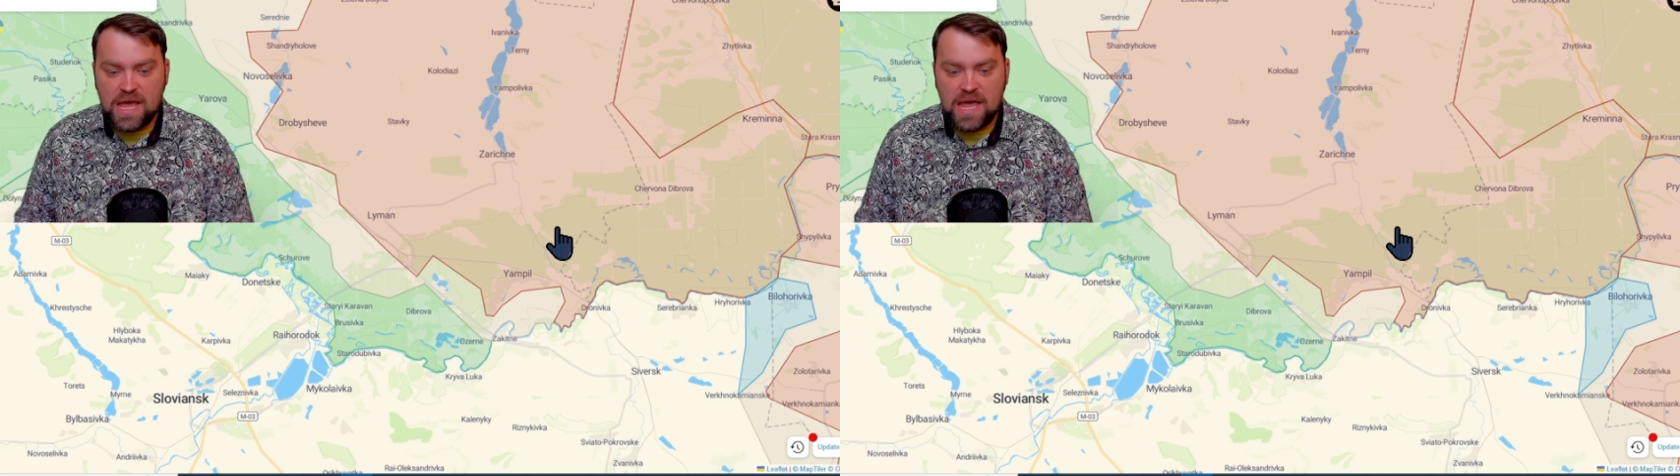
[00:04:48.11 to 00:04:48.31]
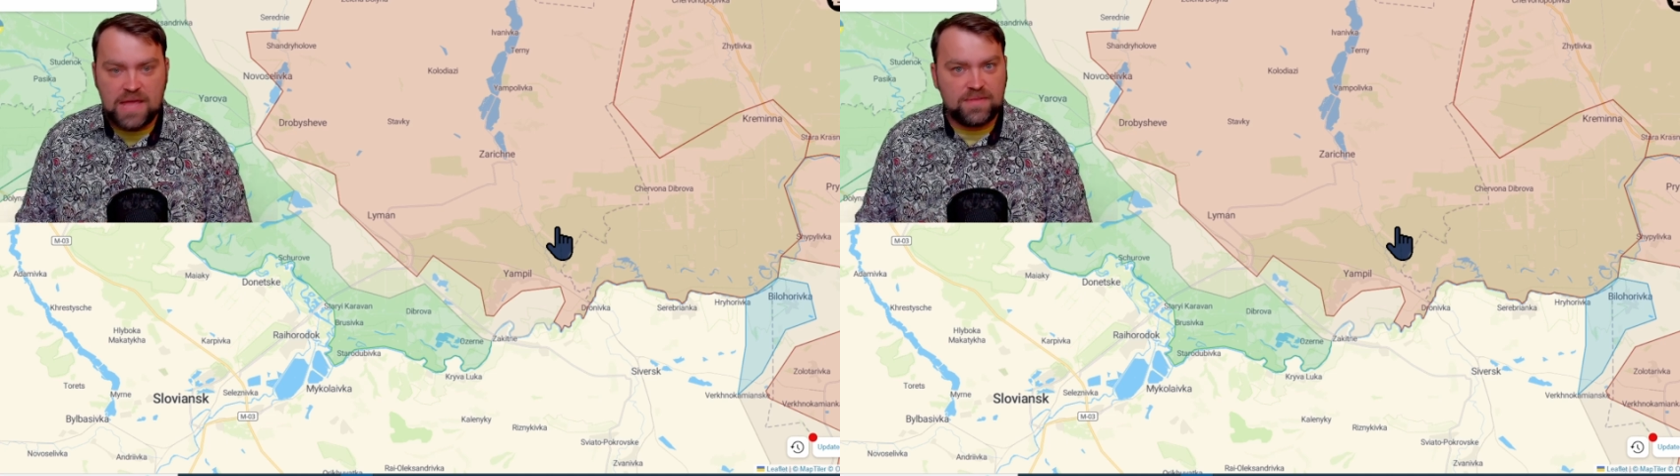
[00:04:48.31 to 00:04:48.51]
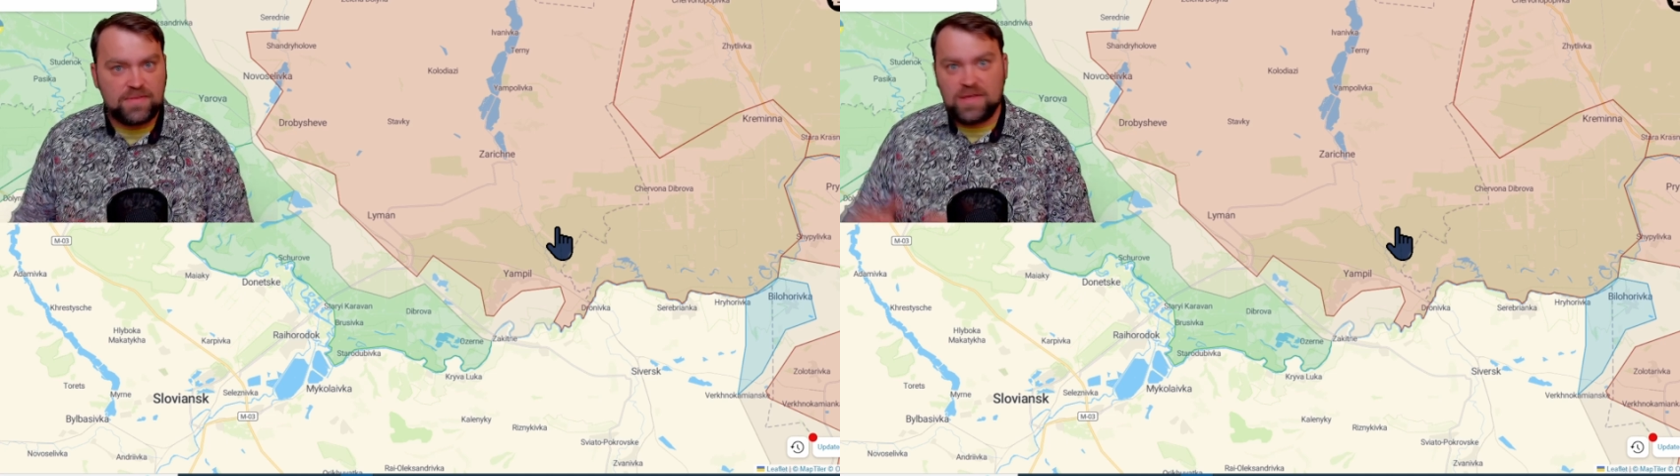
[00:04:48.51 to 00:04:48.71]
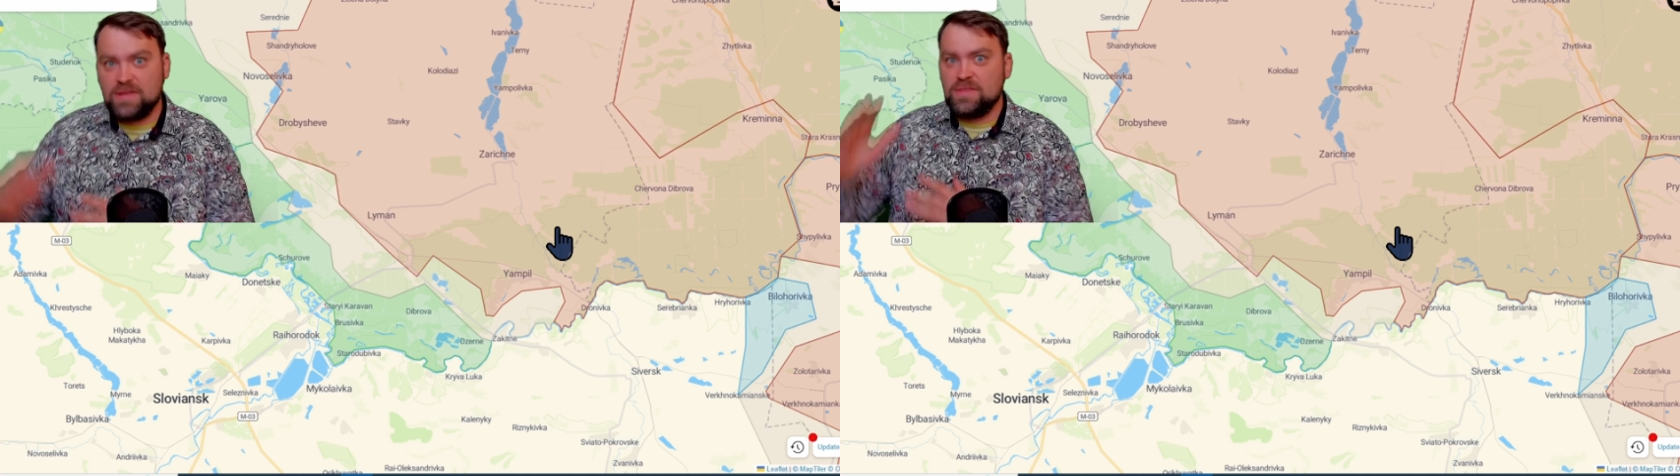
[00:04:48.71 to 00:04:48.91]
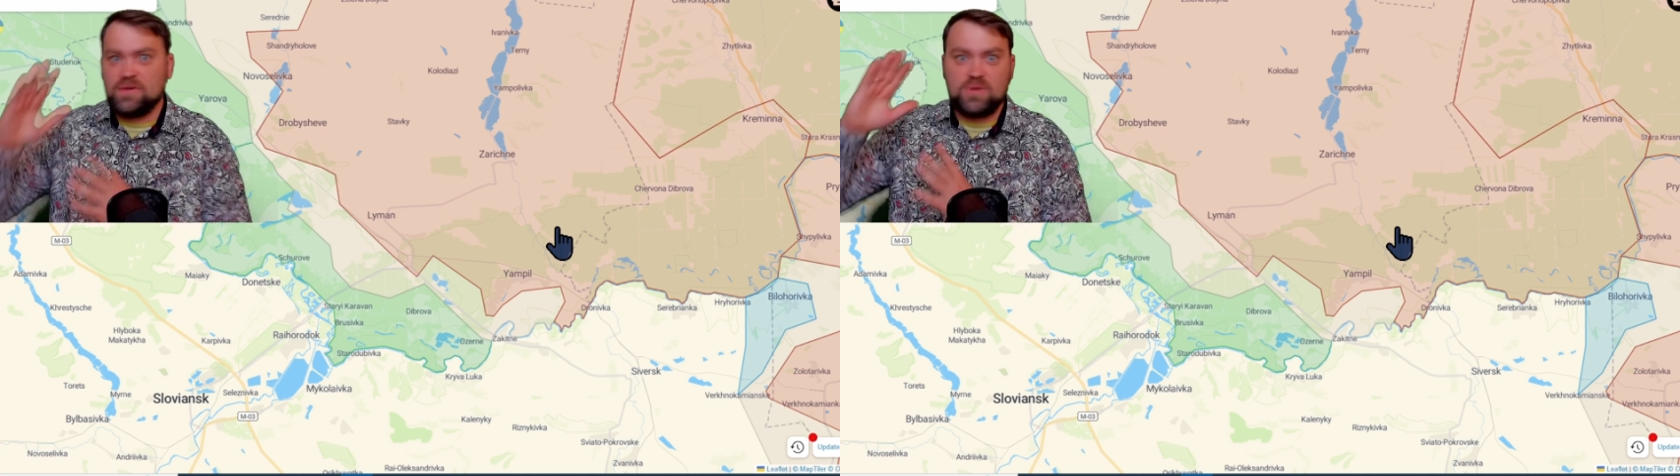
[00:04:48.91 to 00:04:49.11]
and
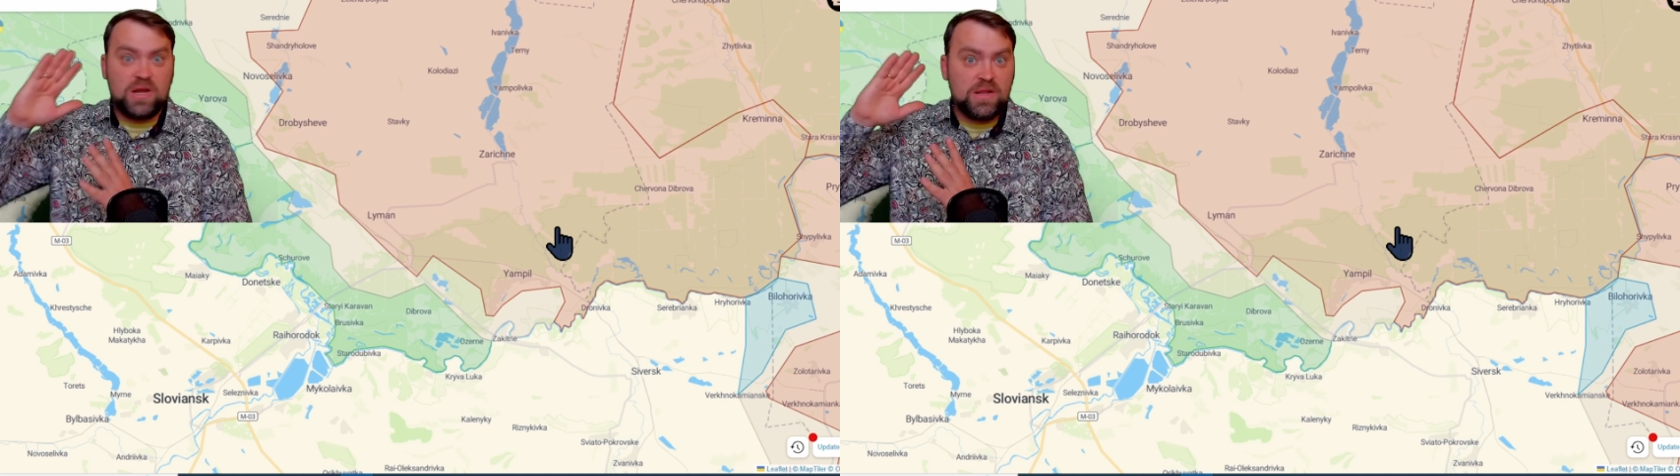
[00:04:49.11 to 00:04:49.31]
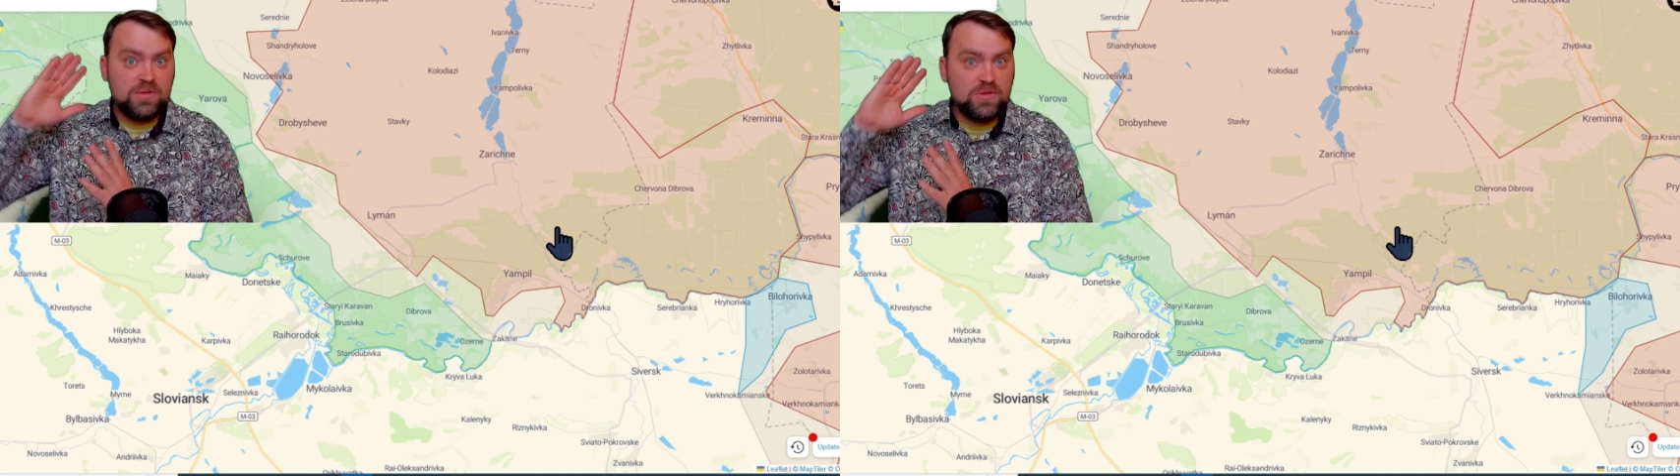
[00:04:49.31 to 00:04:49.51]
there were